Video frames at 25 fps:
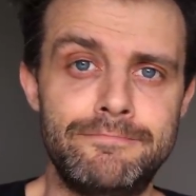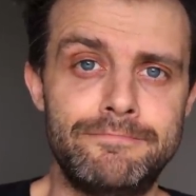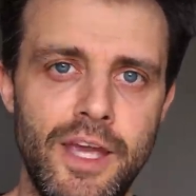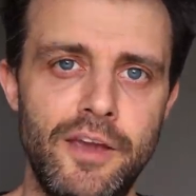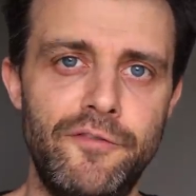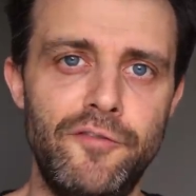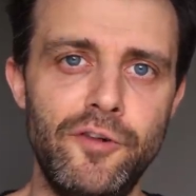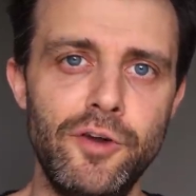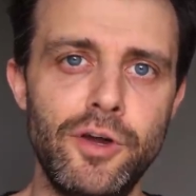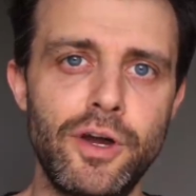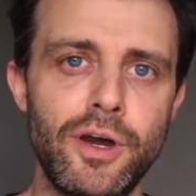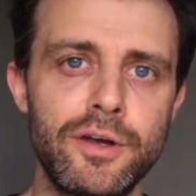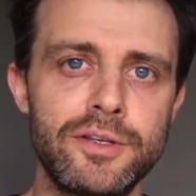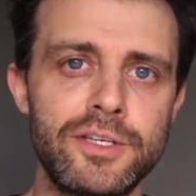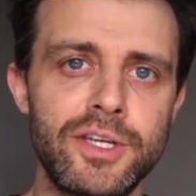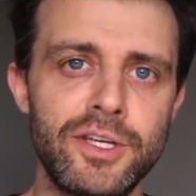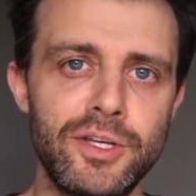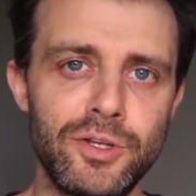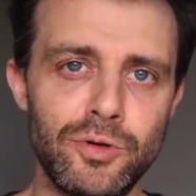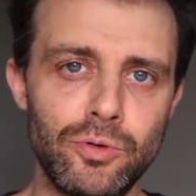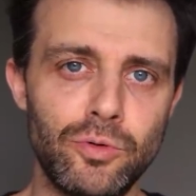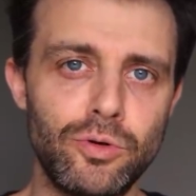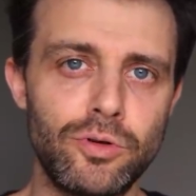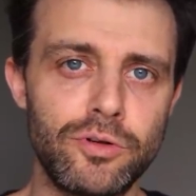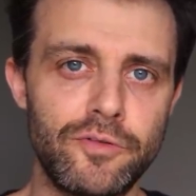If you go to
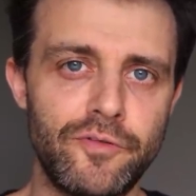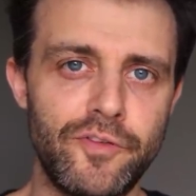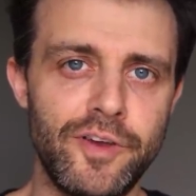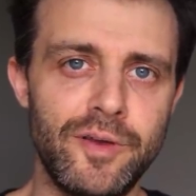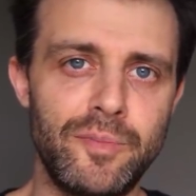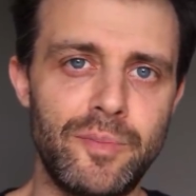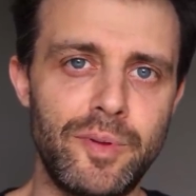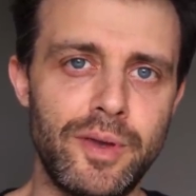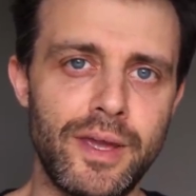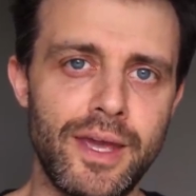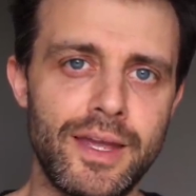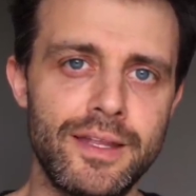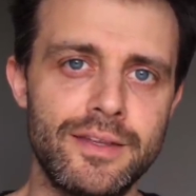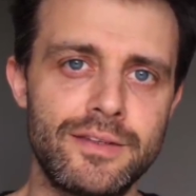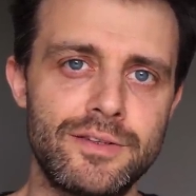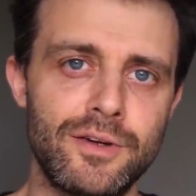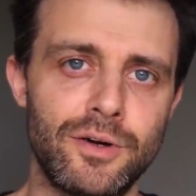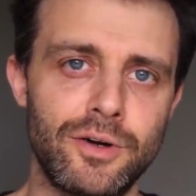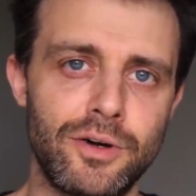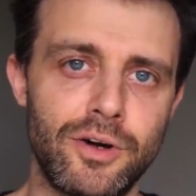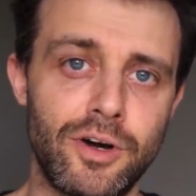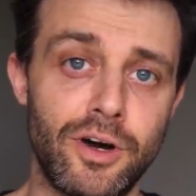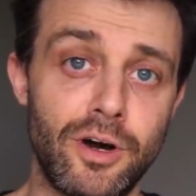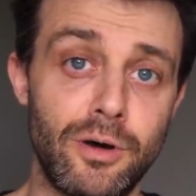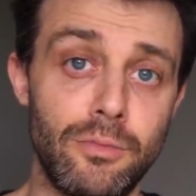
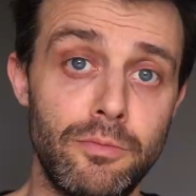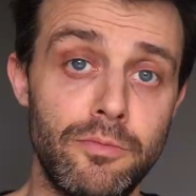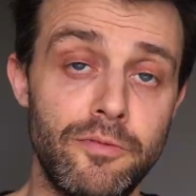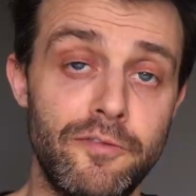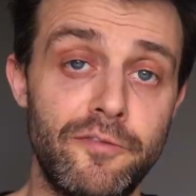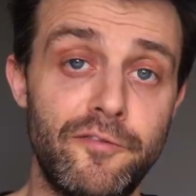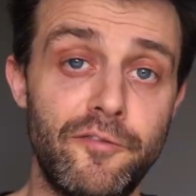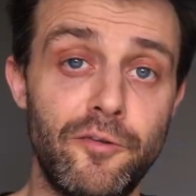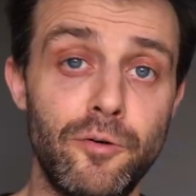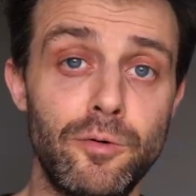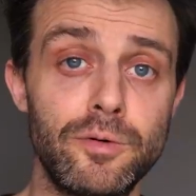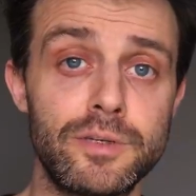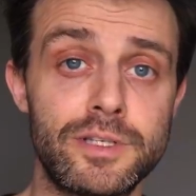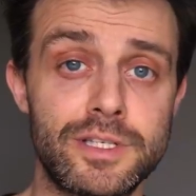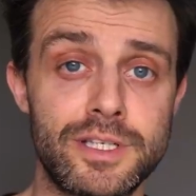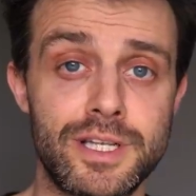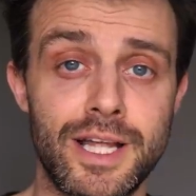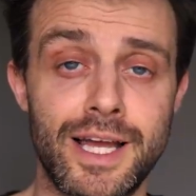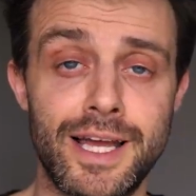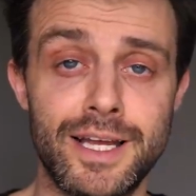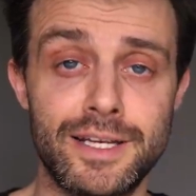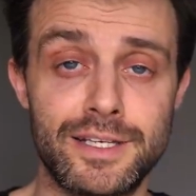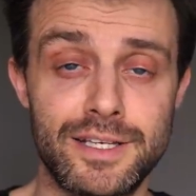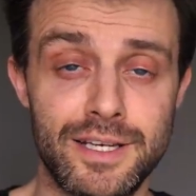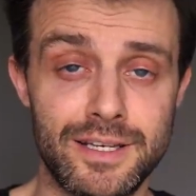
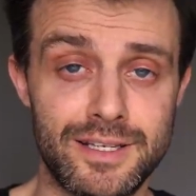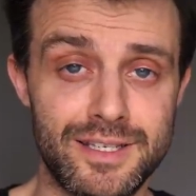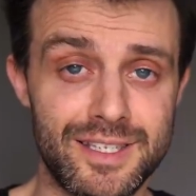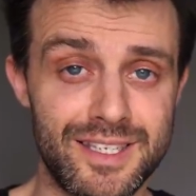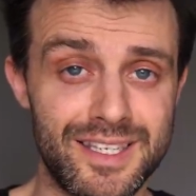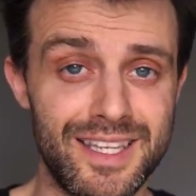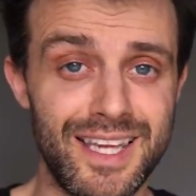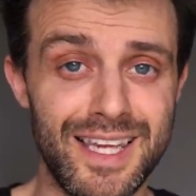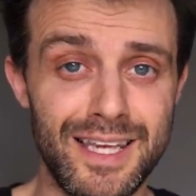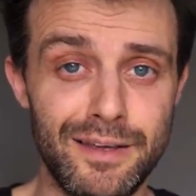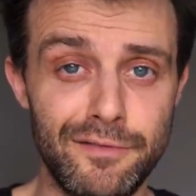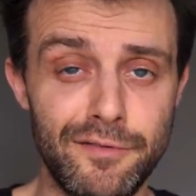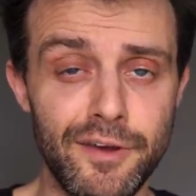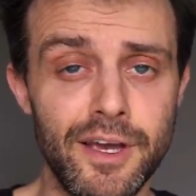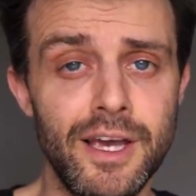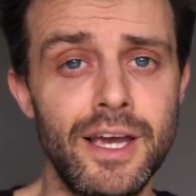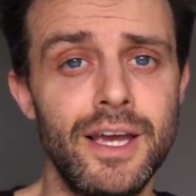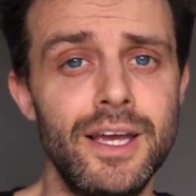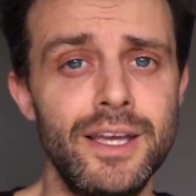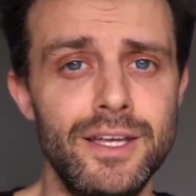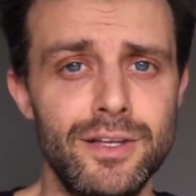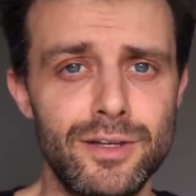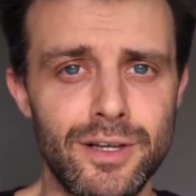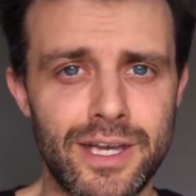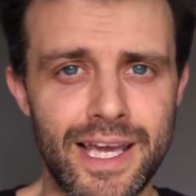nordvpn.com/Steve,
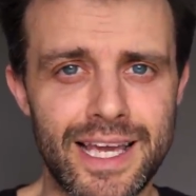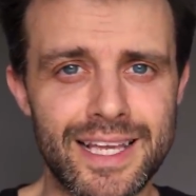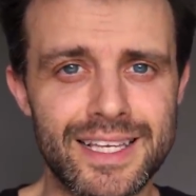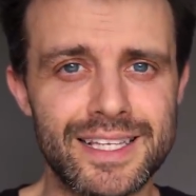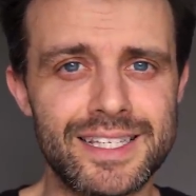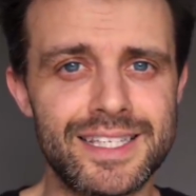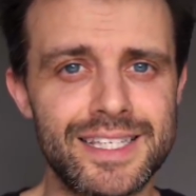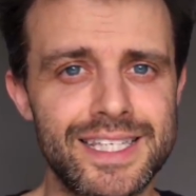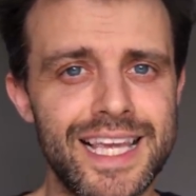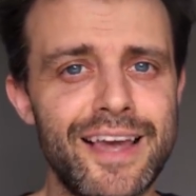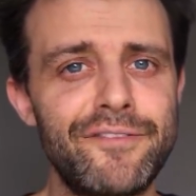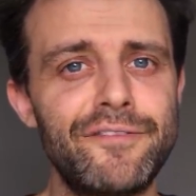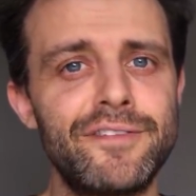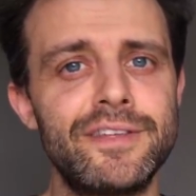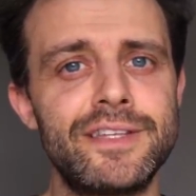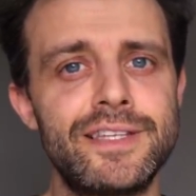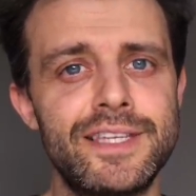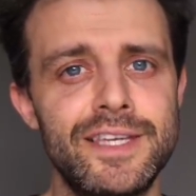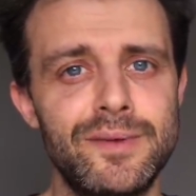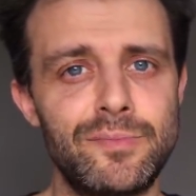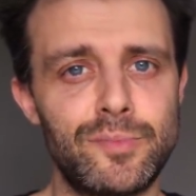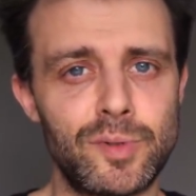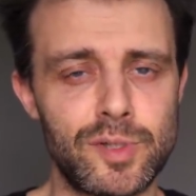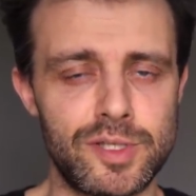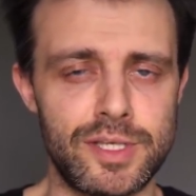you'll get
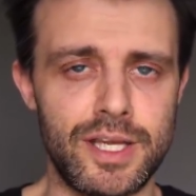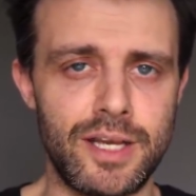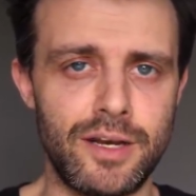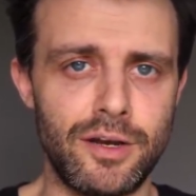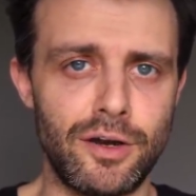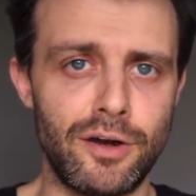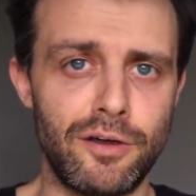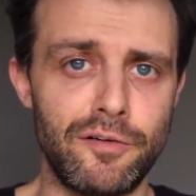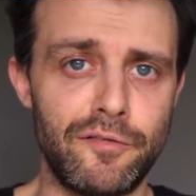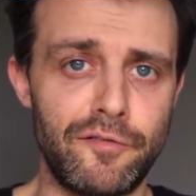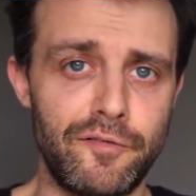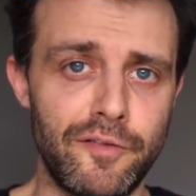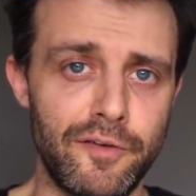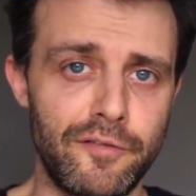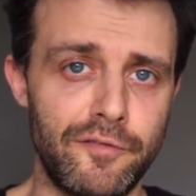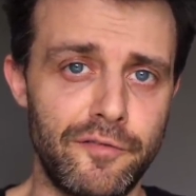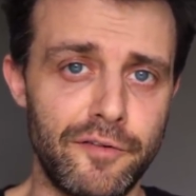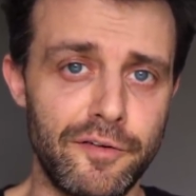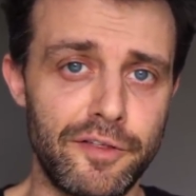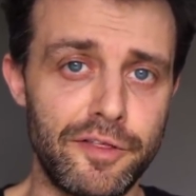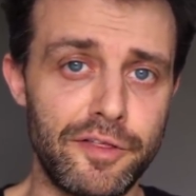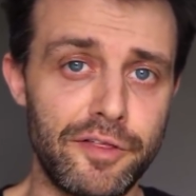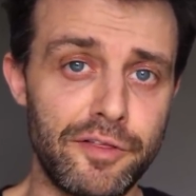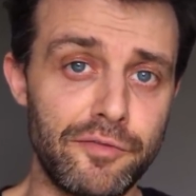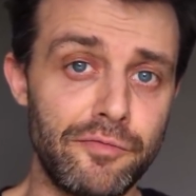70% off
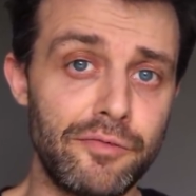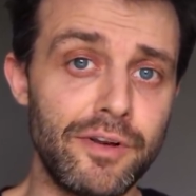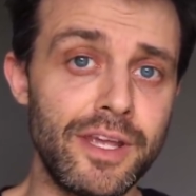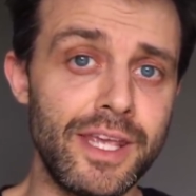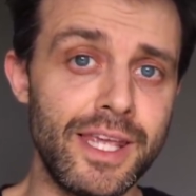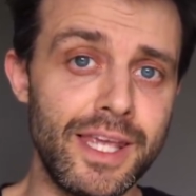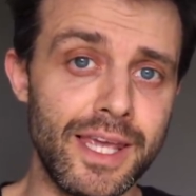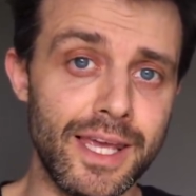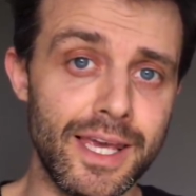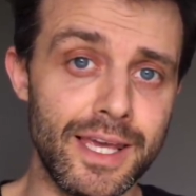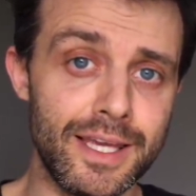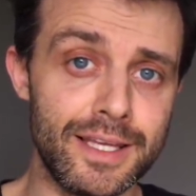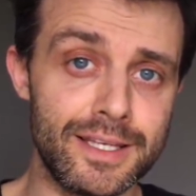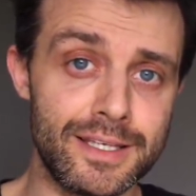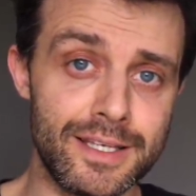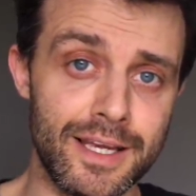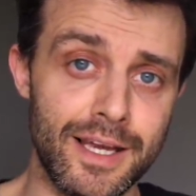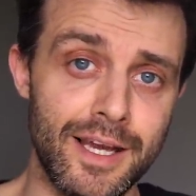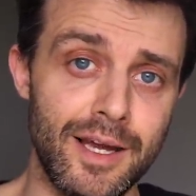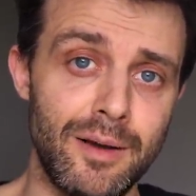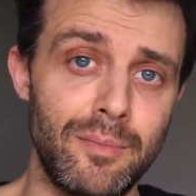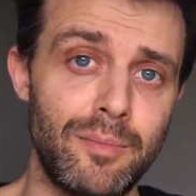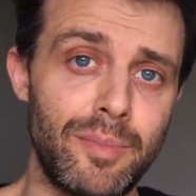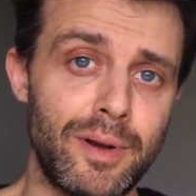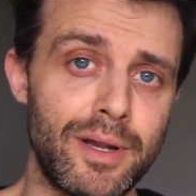for 3 years,
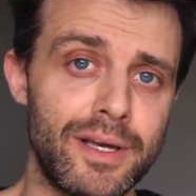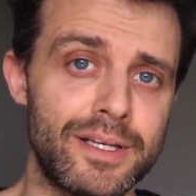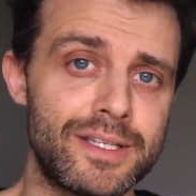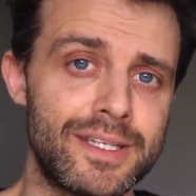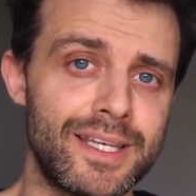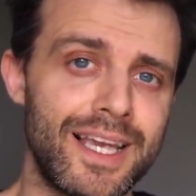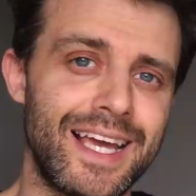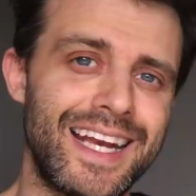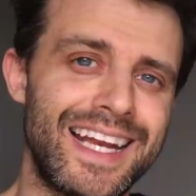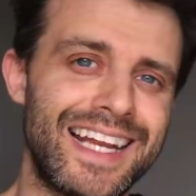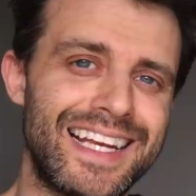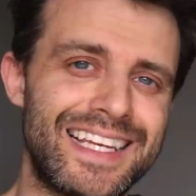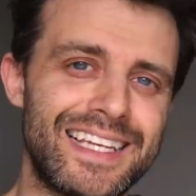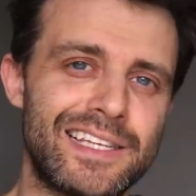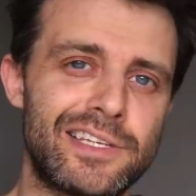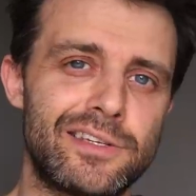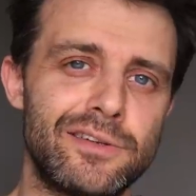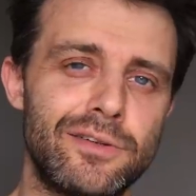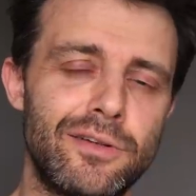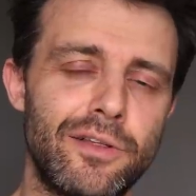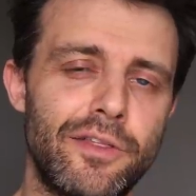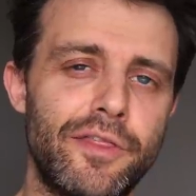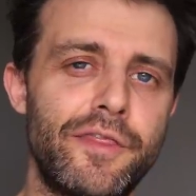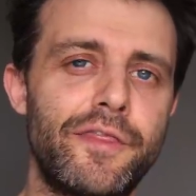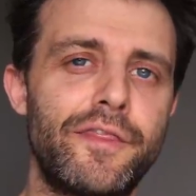plus an
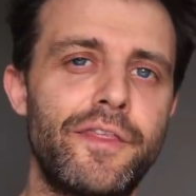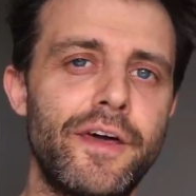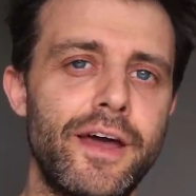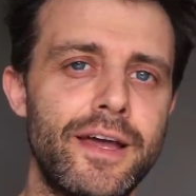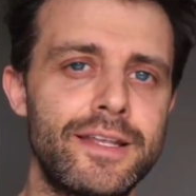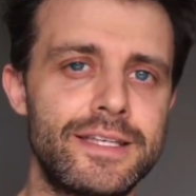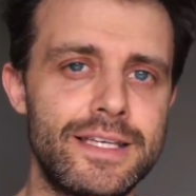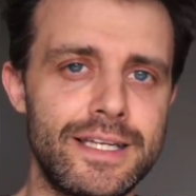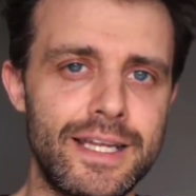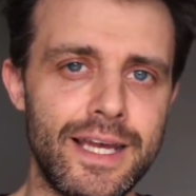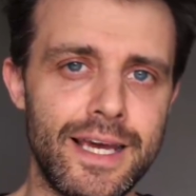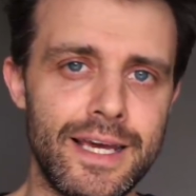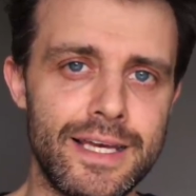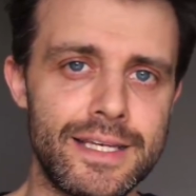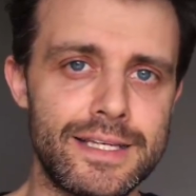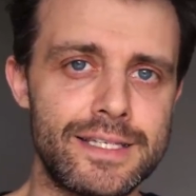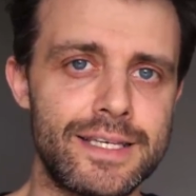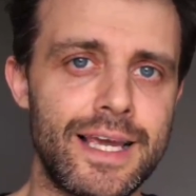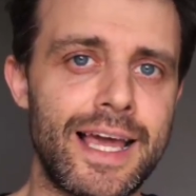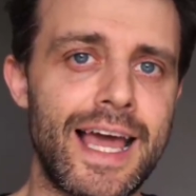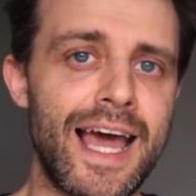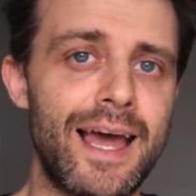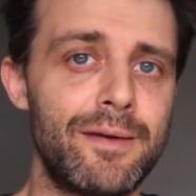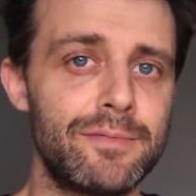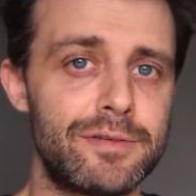additional 30
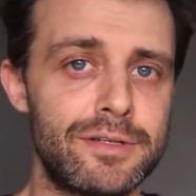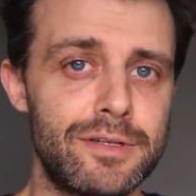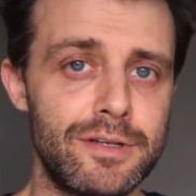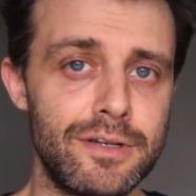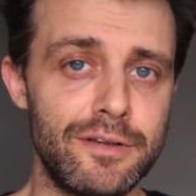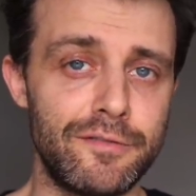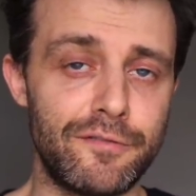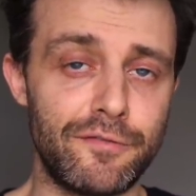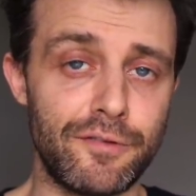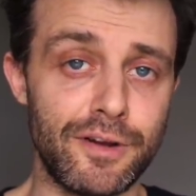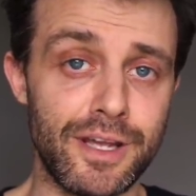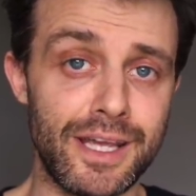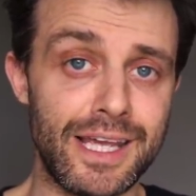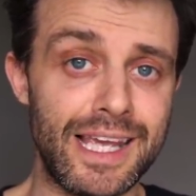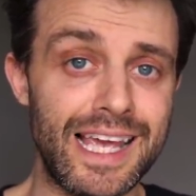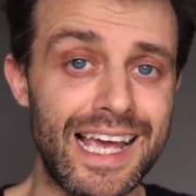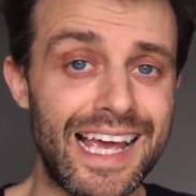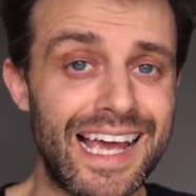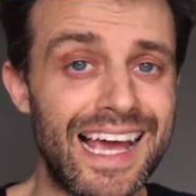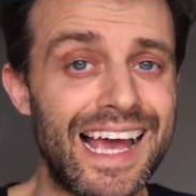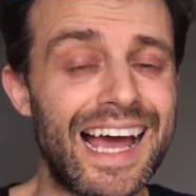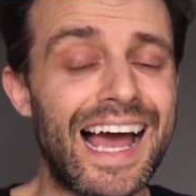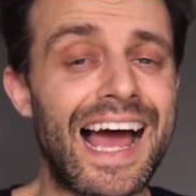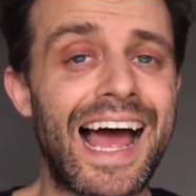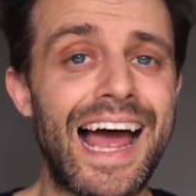days, absolutely free
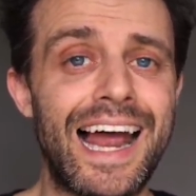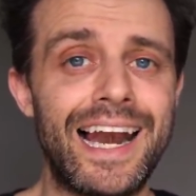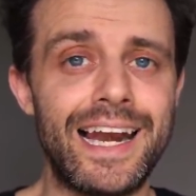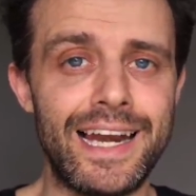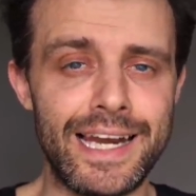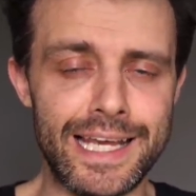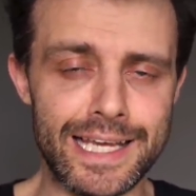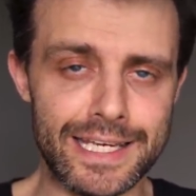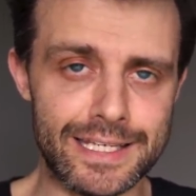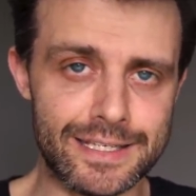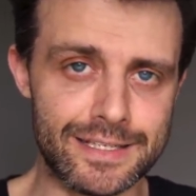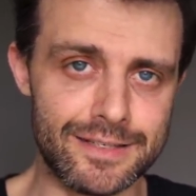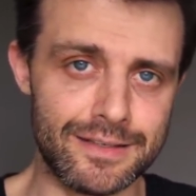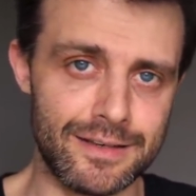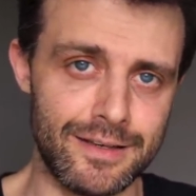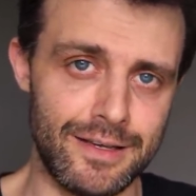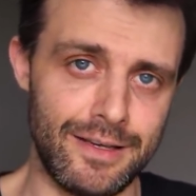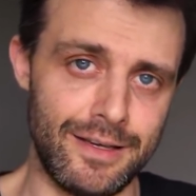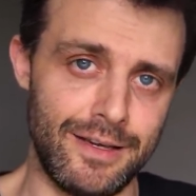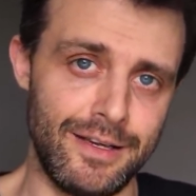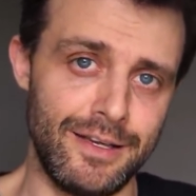at least.